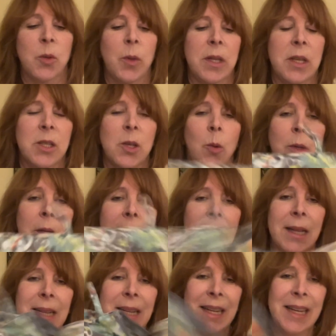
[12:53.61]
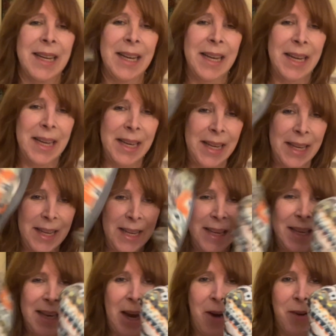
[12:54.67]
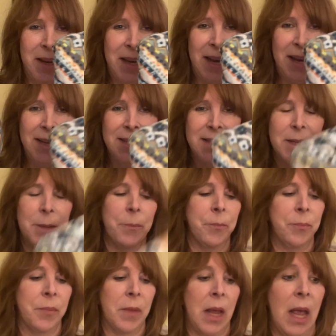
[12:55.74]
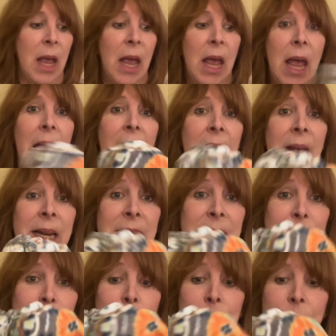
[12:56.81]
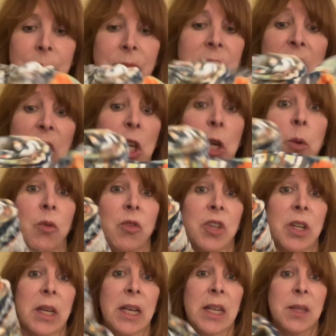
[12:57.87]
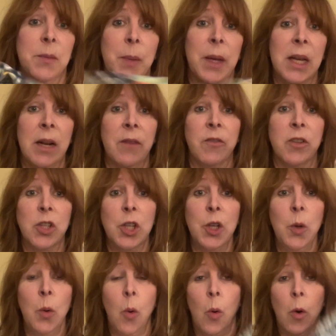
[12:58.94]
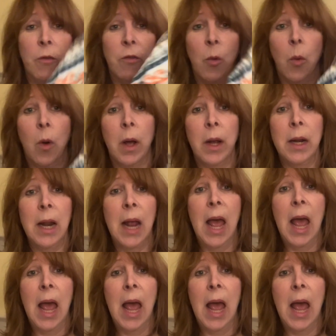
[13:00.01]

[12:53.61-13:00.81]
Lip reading: with its own little carry case. And it's huge. It's big enough for two or for one.